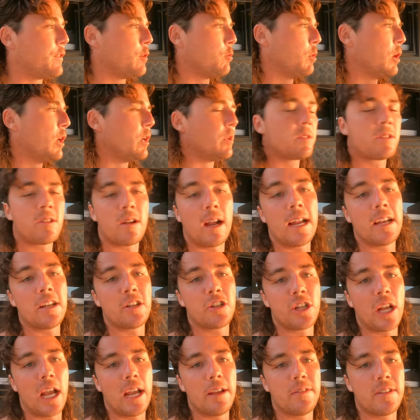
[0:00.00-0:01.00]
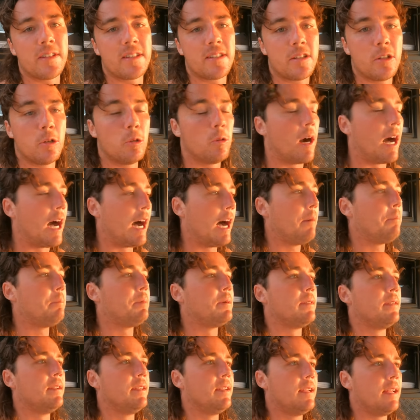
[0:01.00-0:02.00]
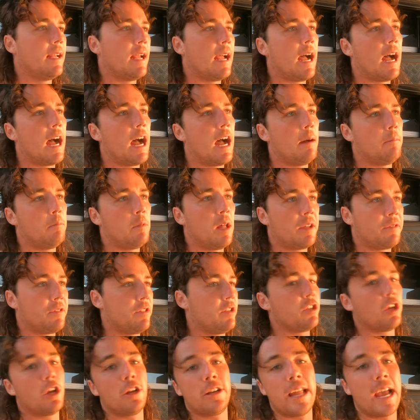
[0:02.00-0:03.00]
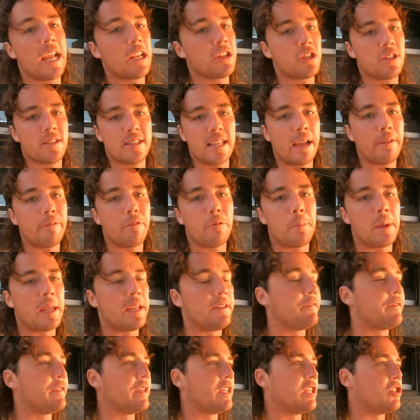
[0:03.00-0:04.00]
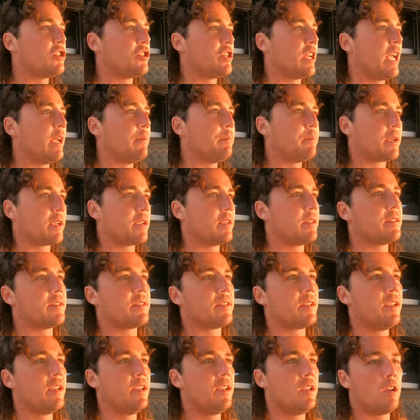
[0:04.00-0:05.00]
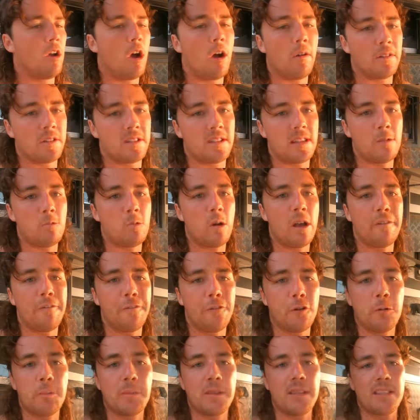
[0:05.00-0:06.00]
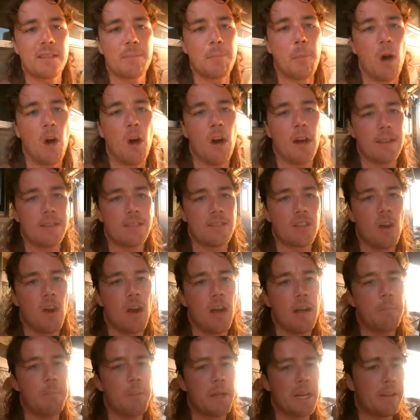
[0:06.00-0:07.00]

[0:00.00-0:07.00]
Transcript: world's greatest shave is still up. Um, like the donations haven't been finished yet because obviously we're filming this behind time. But